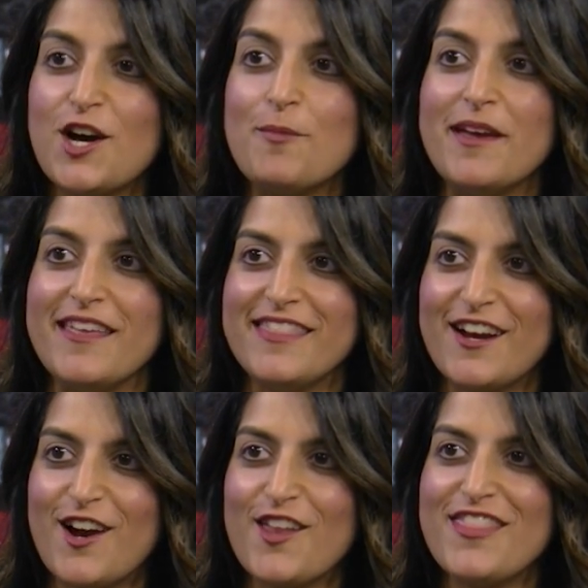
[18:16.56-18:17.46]
coming.
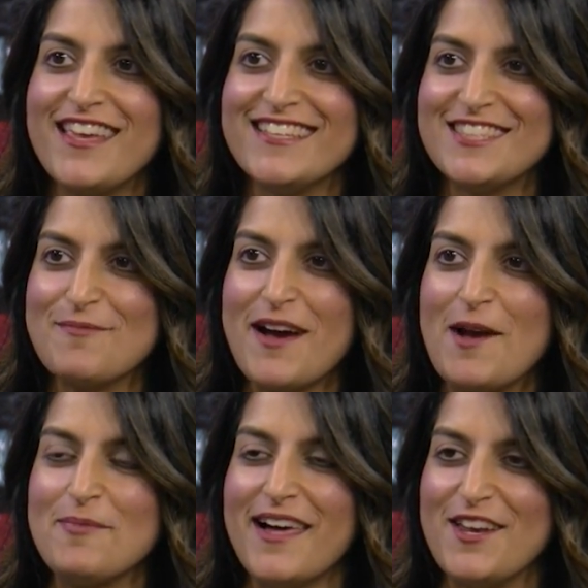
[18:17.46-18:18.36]
There are things in the
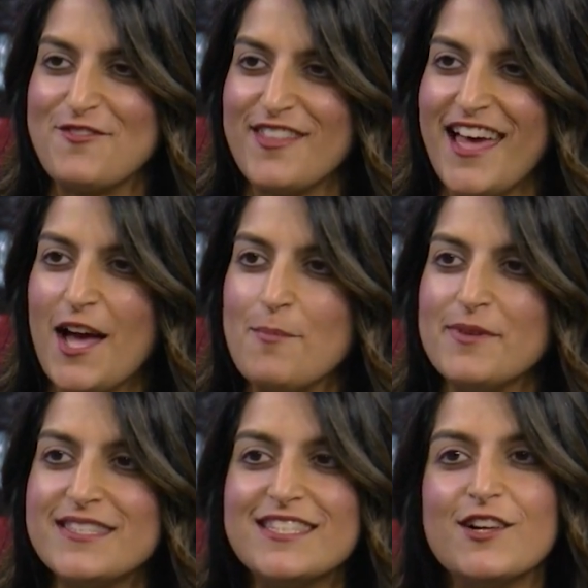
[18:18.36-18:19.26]
pipeline for that,
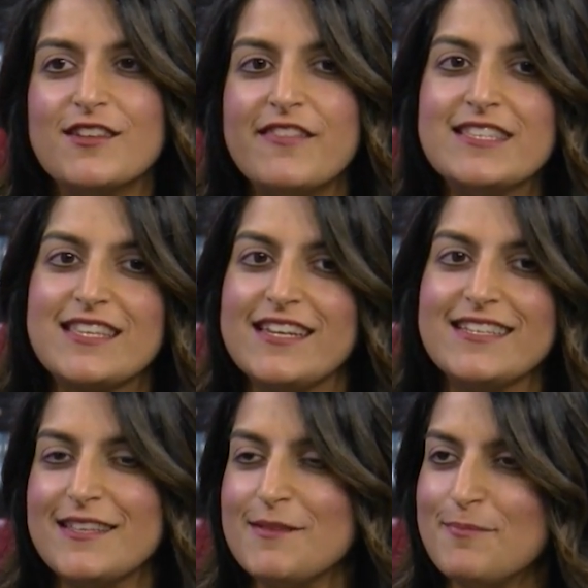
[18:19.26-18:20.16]
but still nothing's going
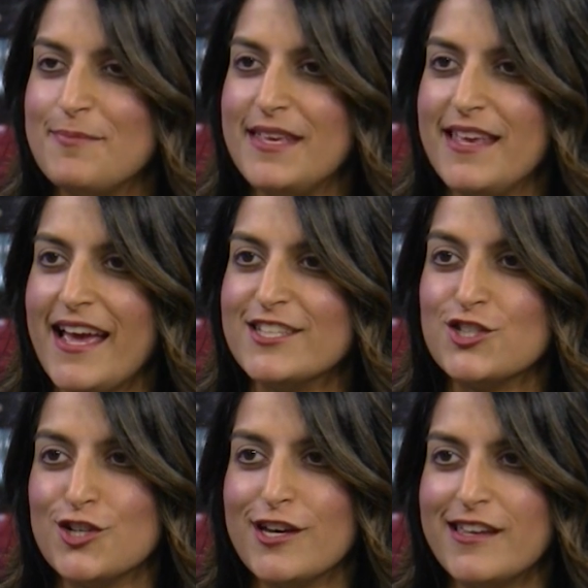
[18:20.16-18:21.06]
to be as
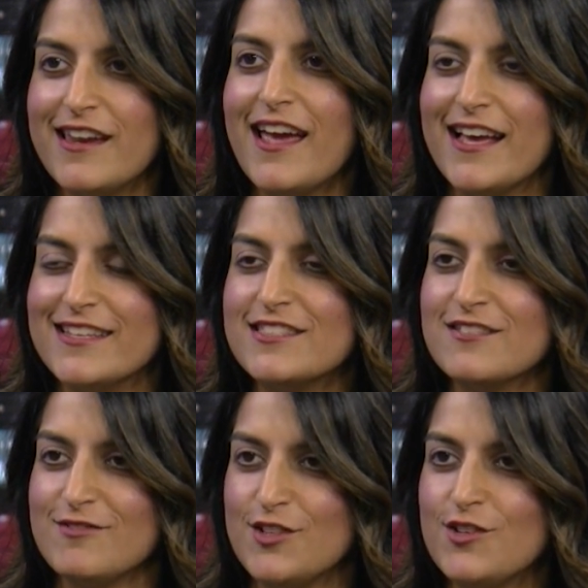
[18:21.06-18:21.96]
good as
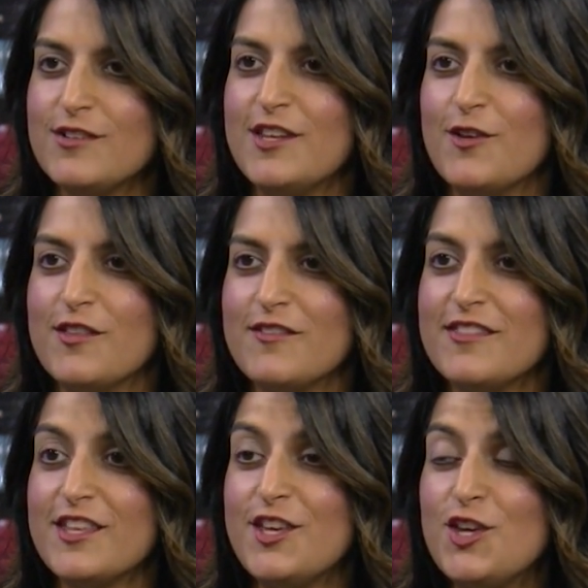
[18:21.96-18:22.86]

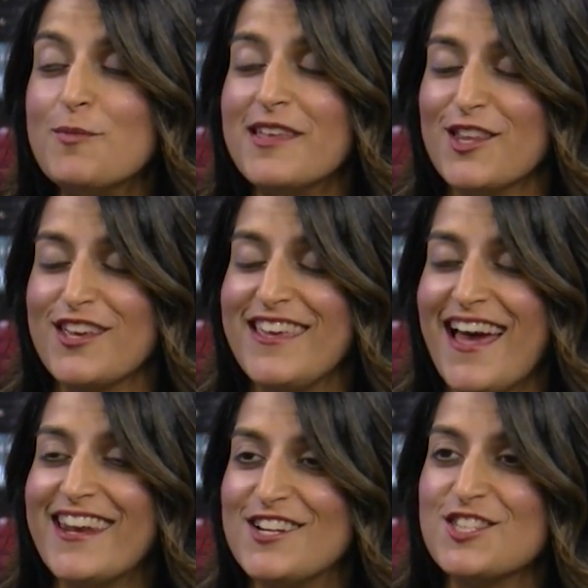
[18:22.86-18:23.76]
the human looking
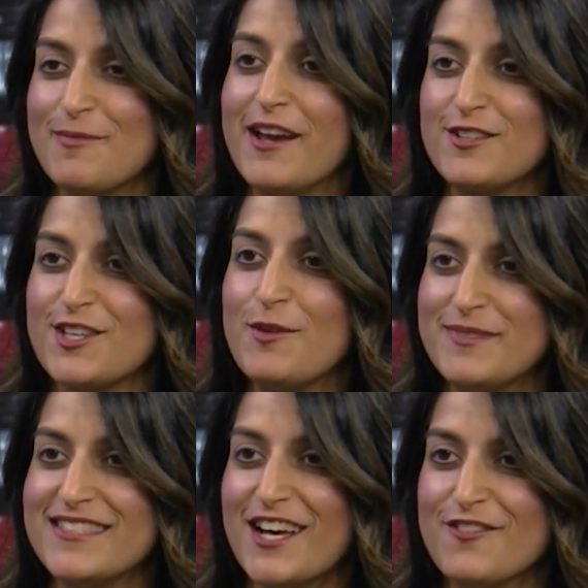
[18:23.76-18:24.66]
at it under the microscope
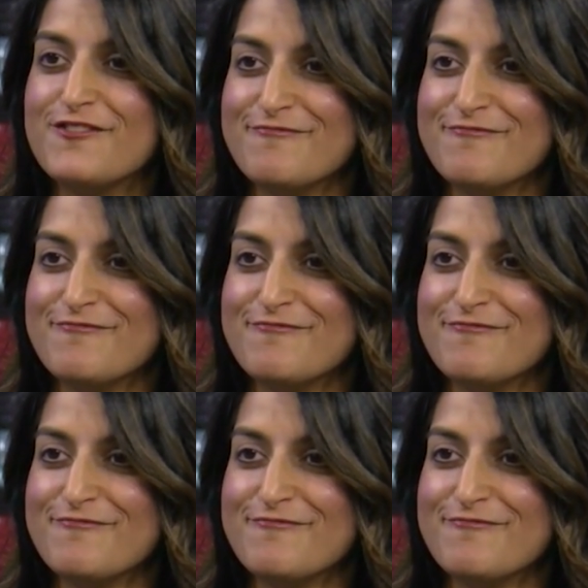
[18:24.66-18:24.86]
itself.